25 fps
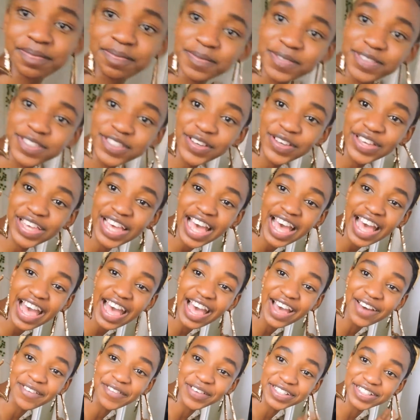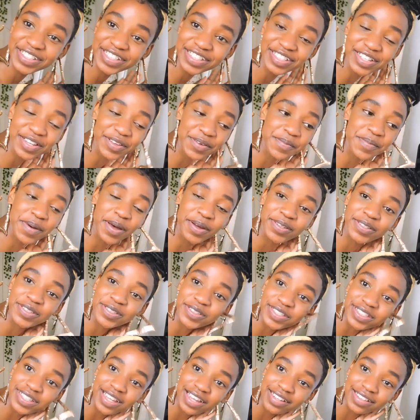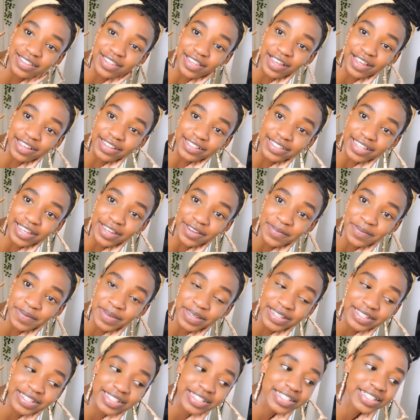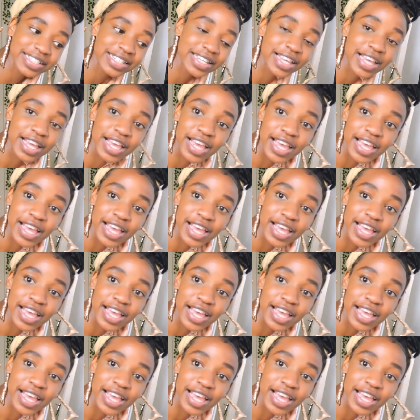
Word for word: So yeah, we're just about to start the assignment.